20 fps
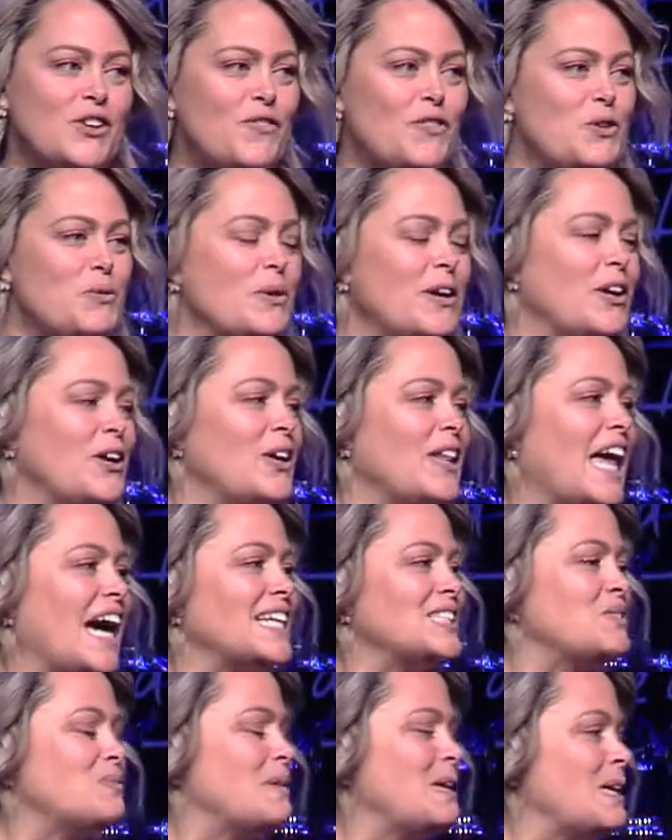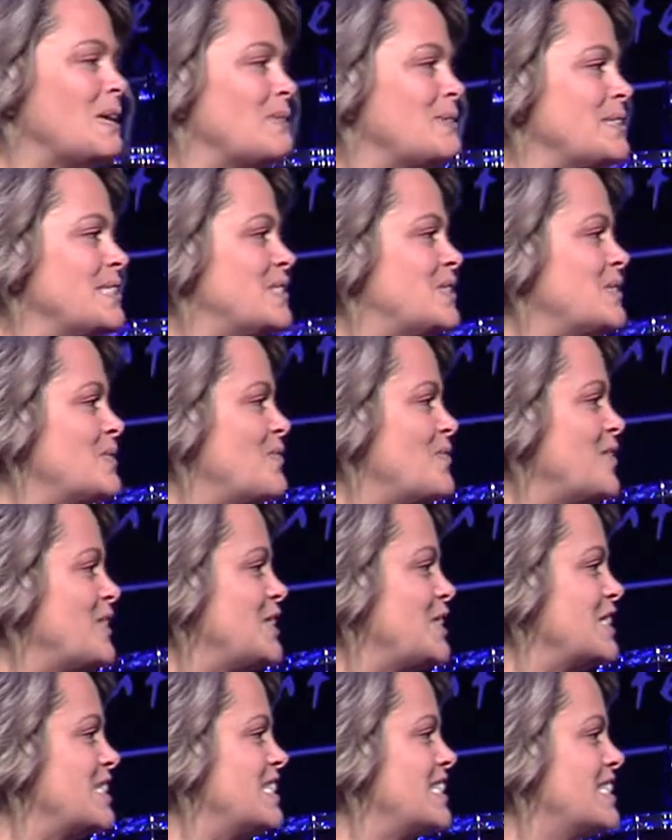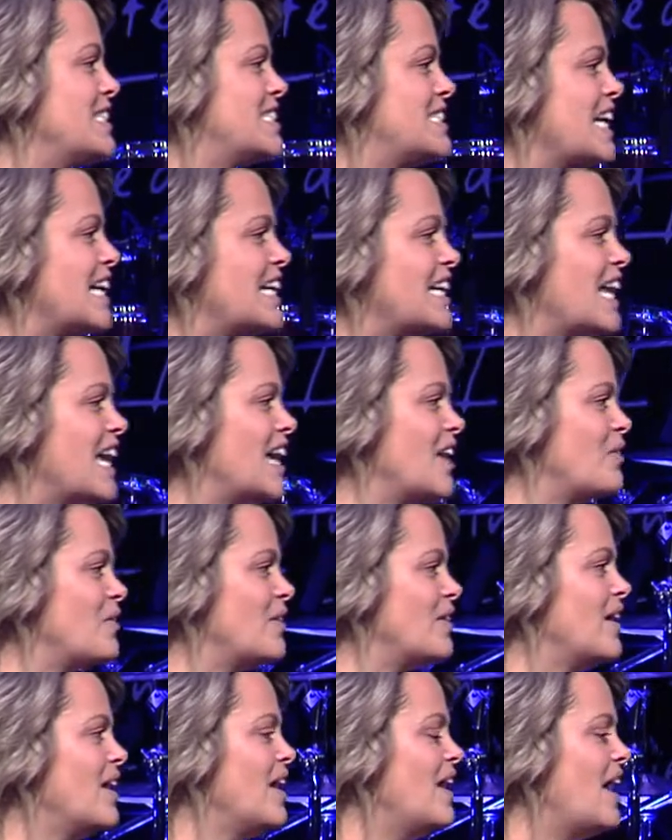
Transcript: if you were here last week, it was Vision Sunday,